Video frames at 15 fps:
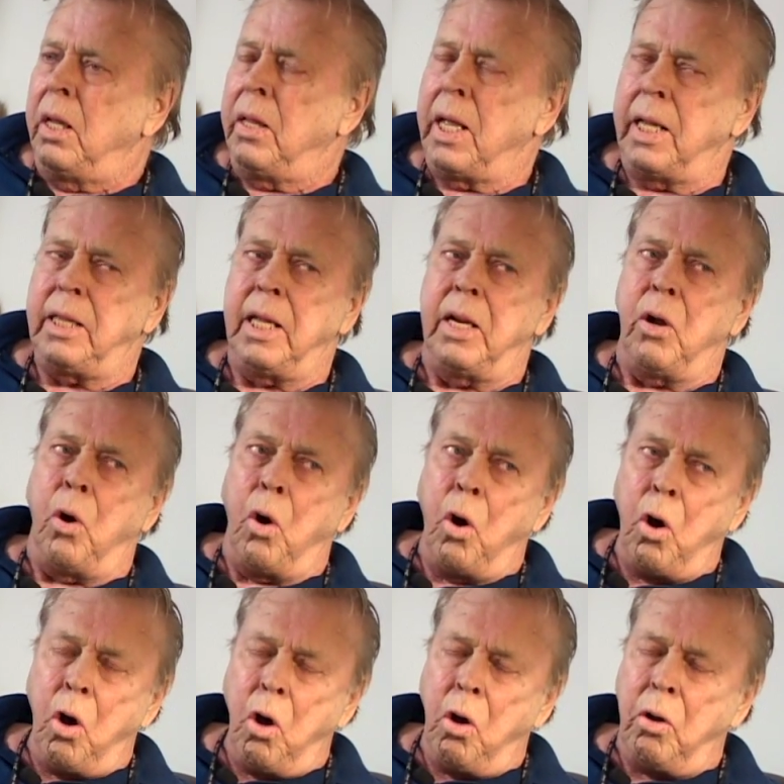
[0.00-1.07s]
That that
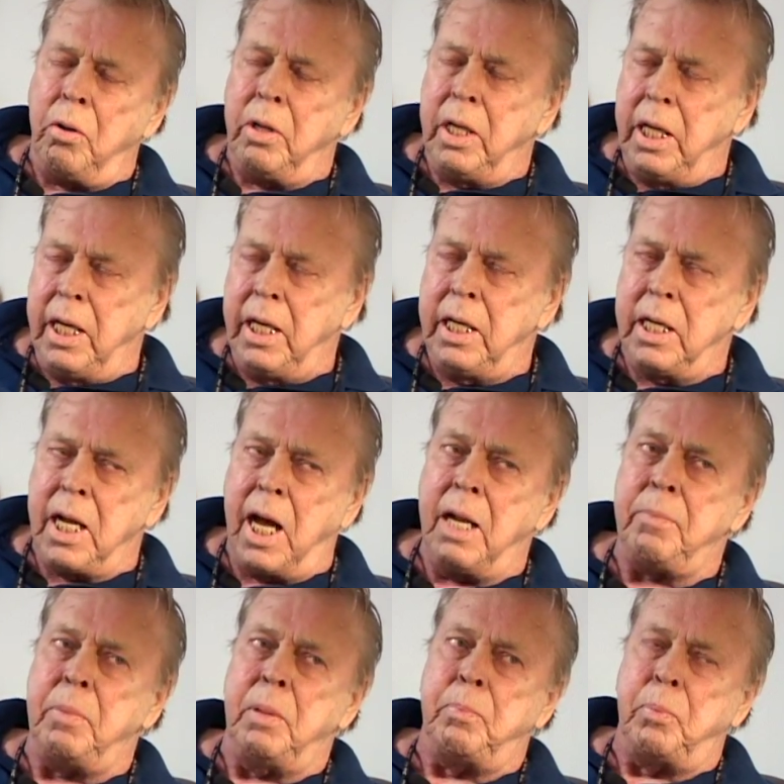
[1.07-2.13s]
all need
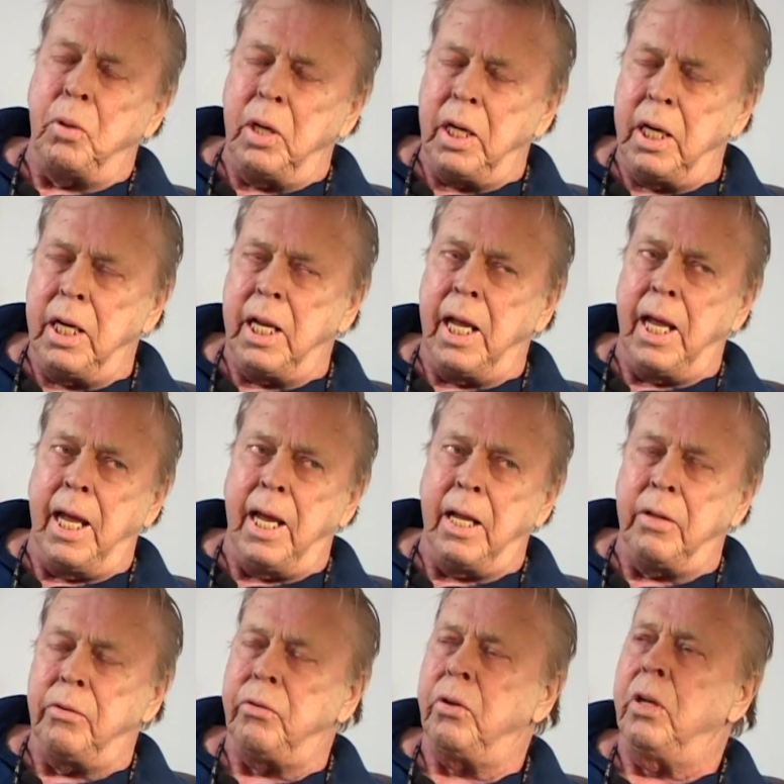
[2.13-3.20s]
not be put in the
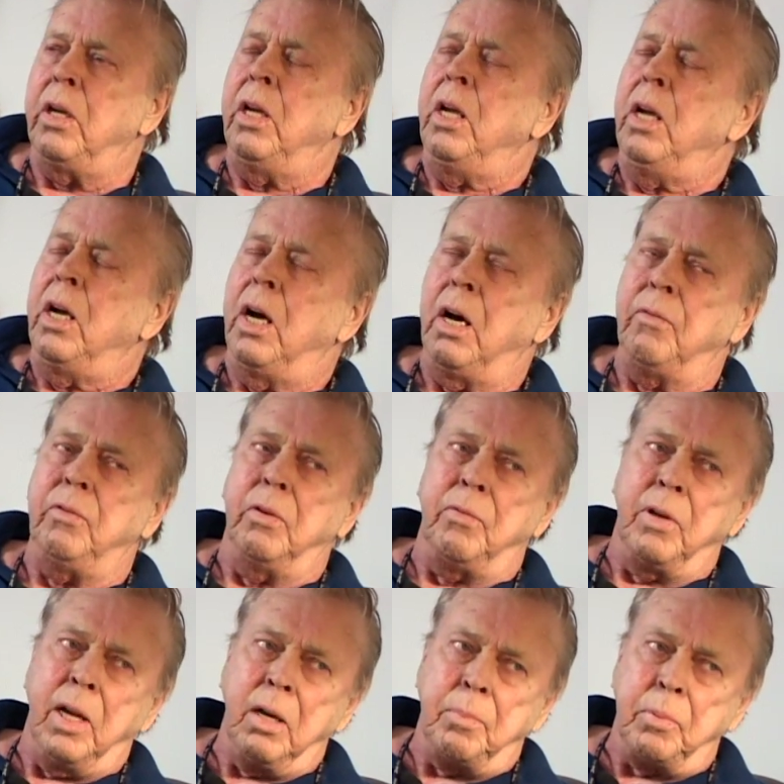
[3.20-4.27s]
hands of
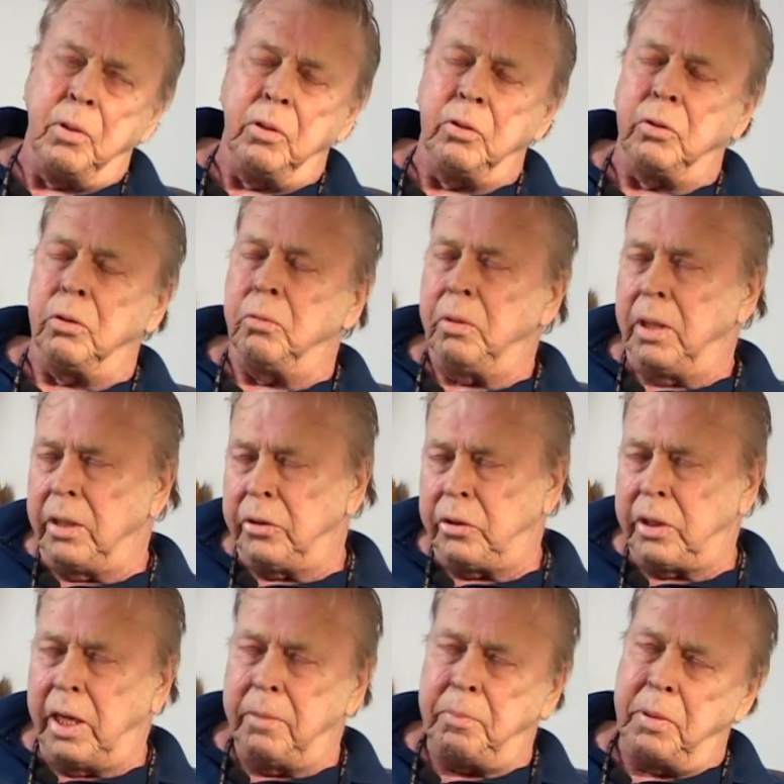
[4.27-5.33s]
developers or real
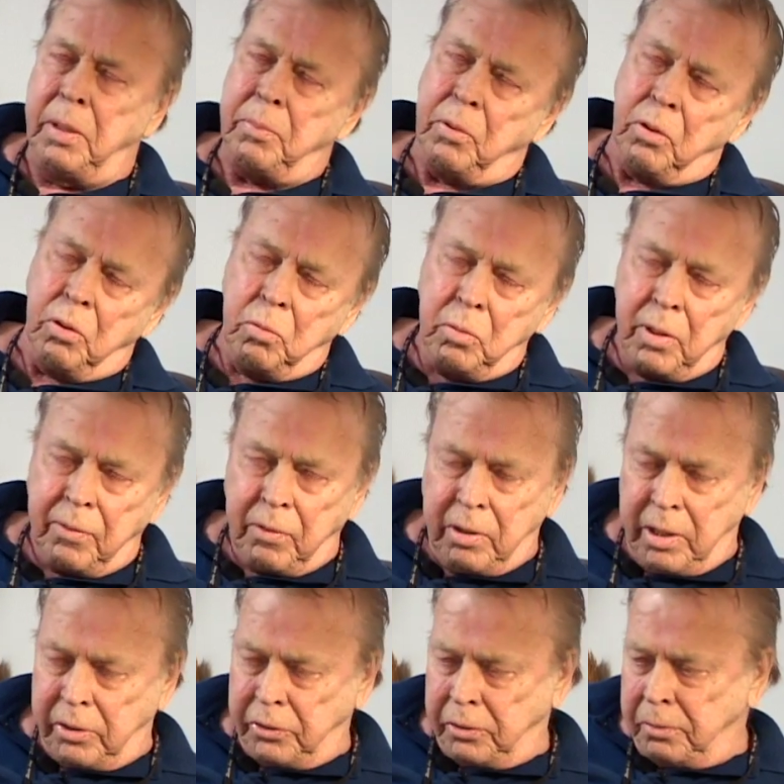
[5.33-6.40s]
estate people or
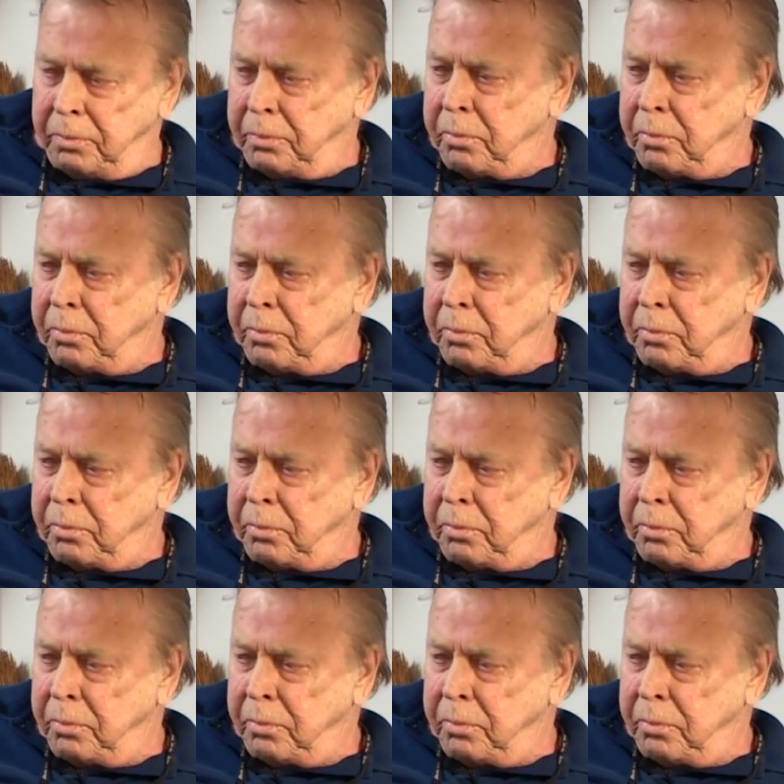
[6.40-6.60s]
whoever else.